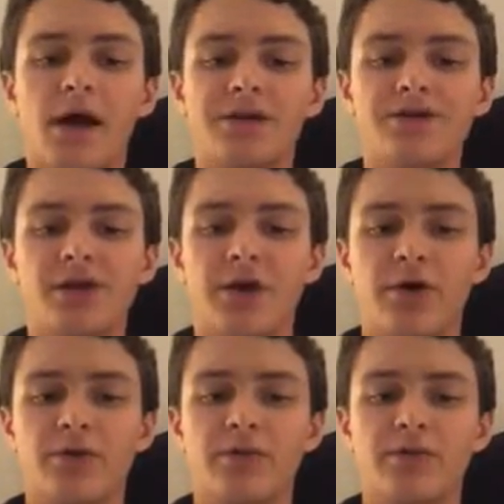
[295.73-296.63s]
And
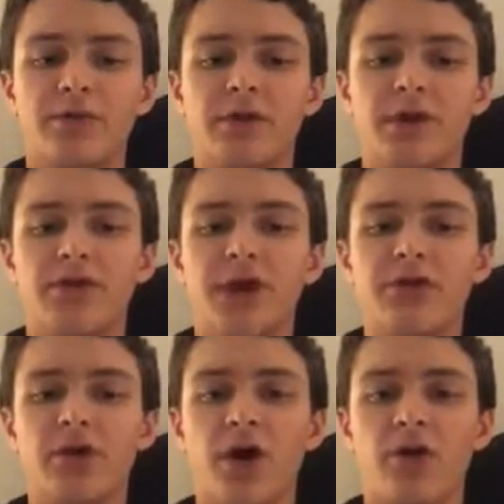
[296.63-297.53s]
so
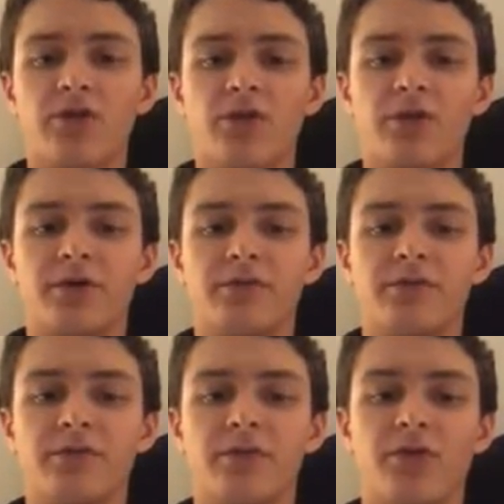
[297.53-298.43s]
Nathaniel Hawthorne,
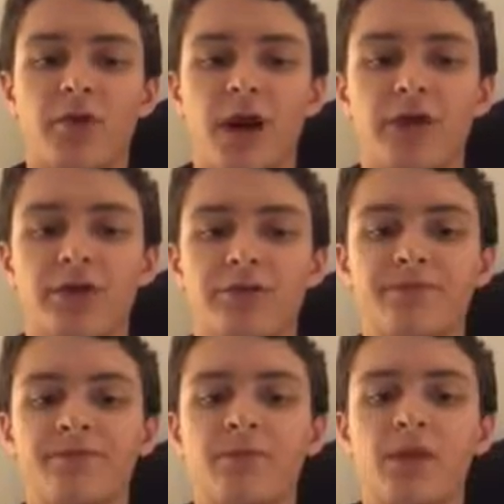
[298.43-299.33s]
the writer,
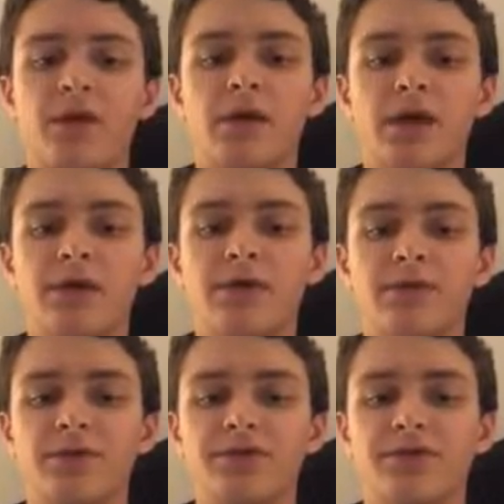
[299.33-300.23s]
He
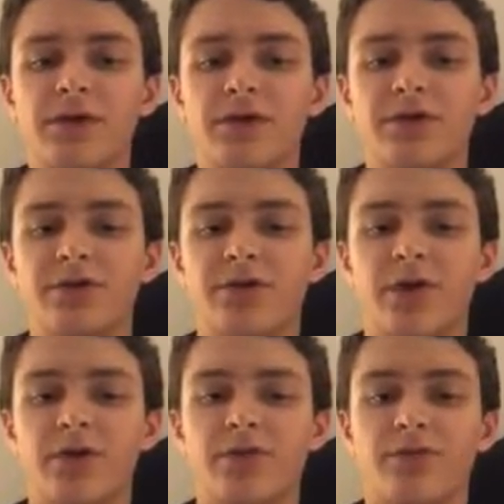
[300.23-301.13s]
was a very
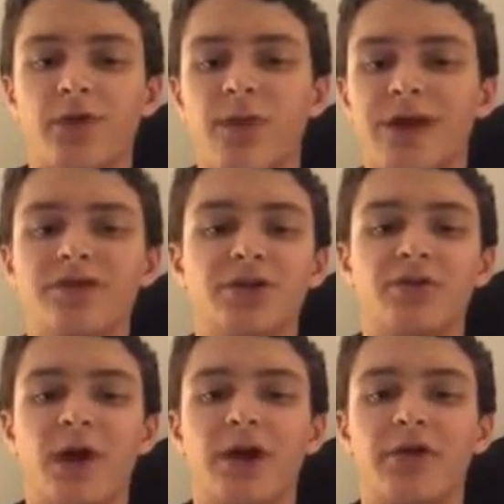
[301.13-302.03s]
dark,
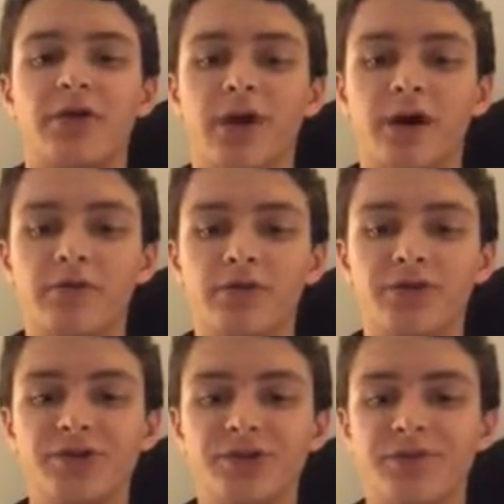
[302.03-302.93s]
romantic writer and
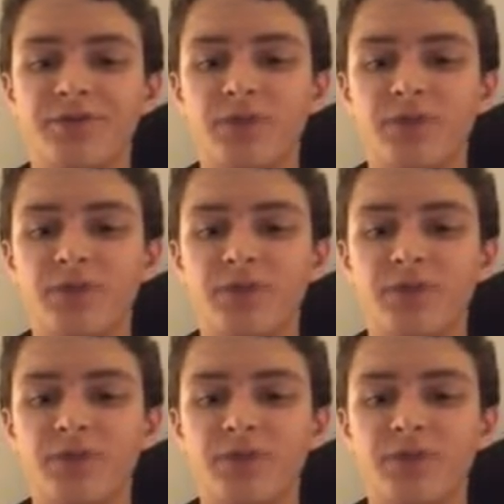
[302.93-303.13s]
novelist.